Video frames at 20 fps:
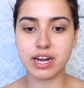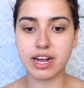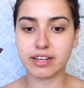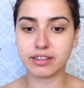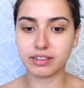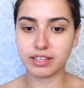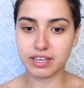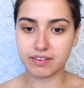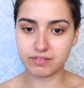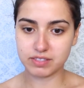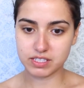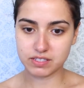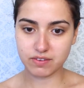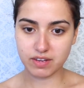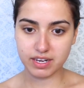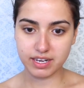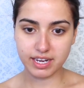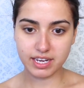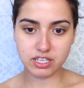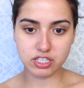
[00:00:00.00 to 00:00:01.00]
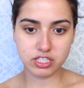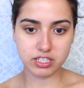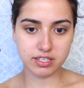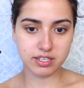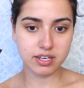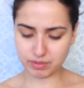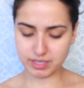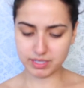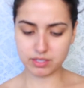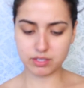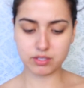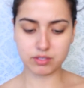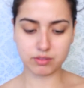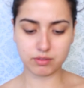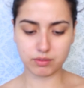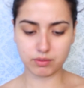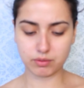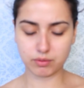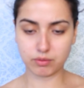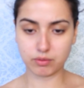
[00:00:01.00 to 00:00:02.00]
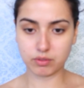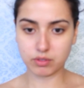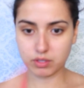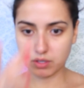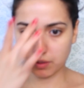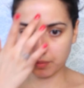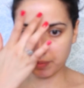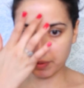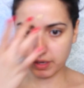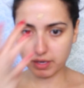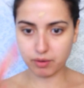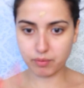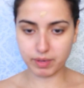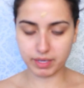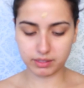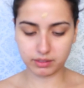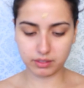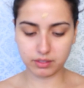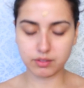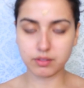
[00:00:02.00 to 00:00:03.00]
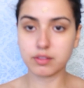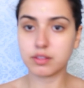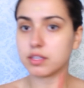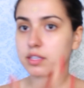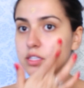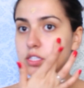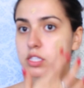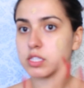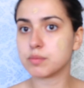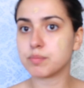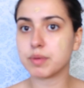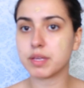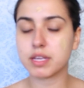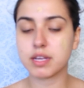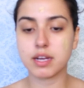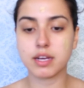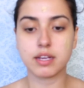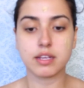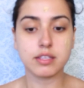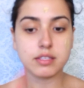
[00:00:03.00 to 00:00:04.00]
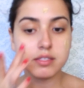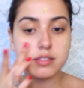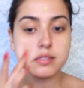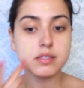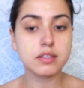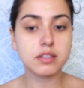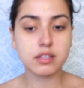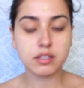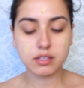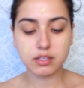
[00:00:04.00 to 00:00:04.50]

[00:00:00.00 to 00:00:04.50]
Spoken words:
I love this foundation. I'm going to go pretty quickly through this just because